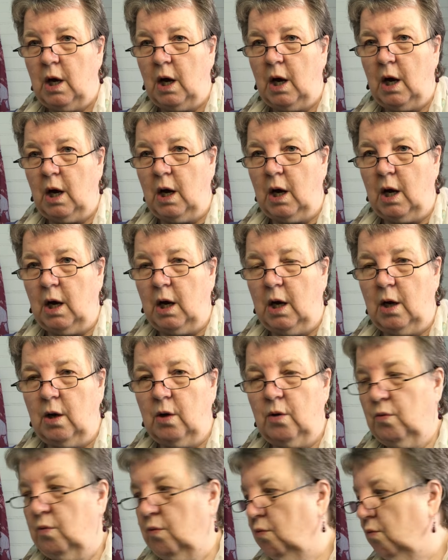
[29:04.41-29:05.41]
uh,
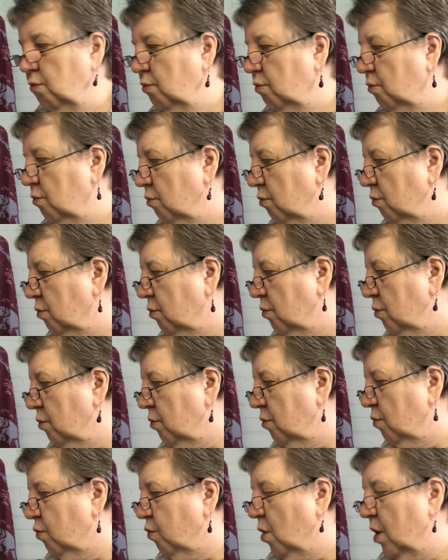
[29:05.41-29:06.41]

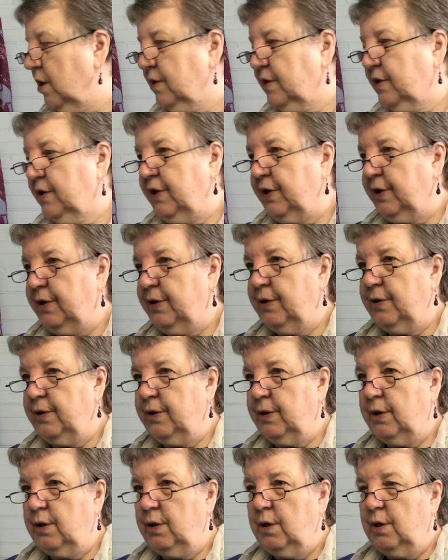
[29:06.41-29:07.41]
what
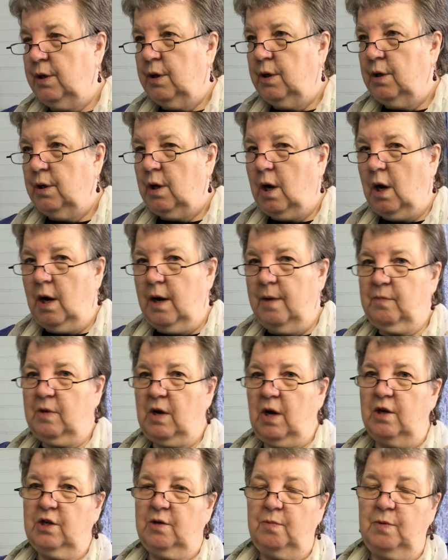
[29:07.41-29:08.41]
I'm
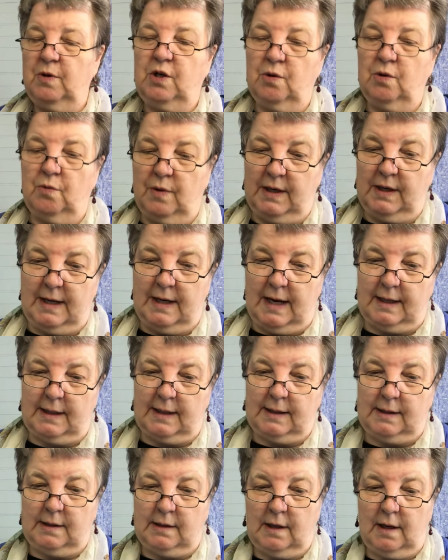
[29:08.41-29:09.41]
going to be doing
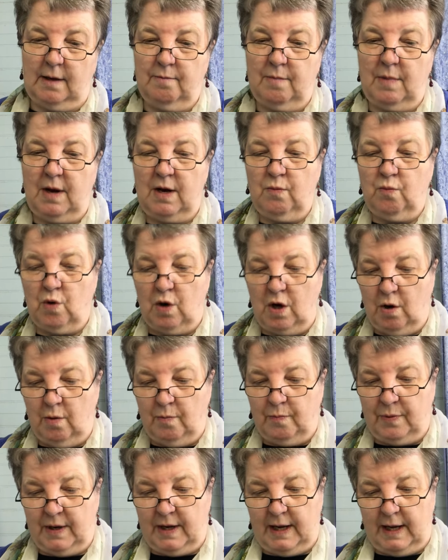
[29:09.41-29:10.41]
next. It may well
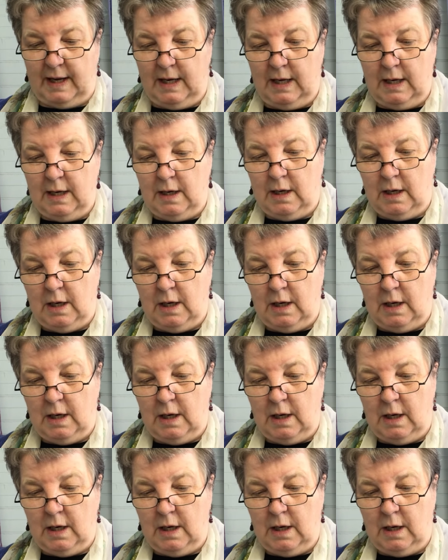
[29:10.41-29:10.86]
be